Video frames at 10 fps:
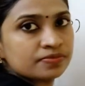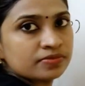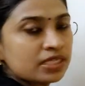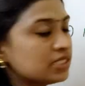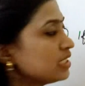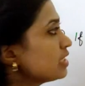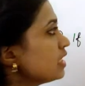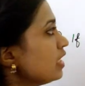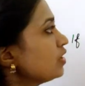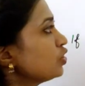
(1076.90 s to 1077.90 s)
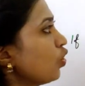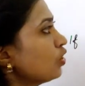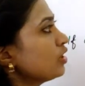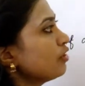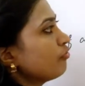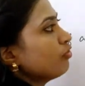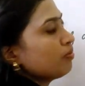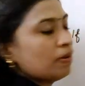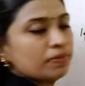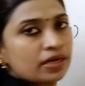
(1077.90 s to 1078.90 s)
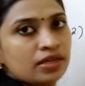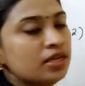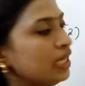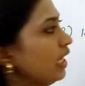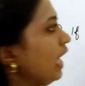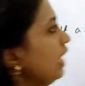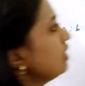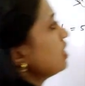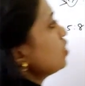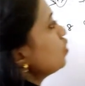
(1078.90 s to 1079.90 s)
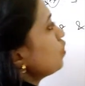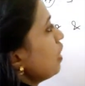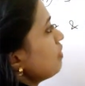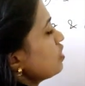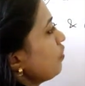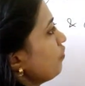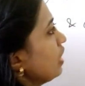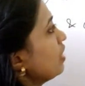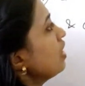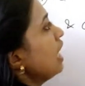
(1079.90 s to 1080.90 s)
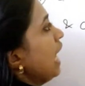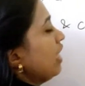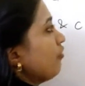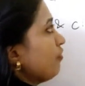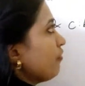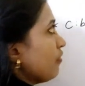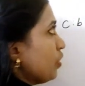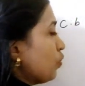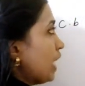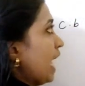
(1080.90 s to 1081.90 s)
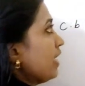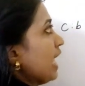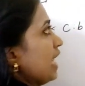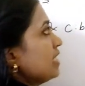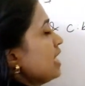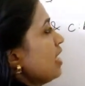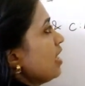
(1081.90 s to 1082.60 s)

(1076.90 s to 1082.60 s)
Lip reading: This is the shortcut for remembering. 8 is to 12 is to 15. And if you can cancel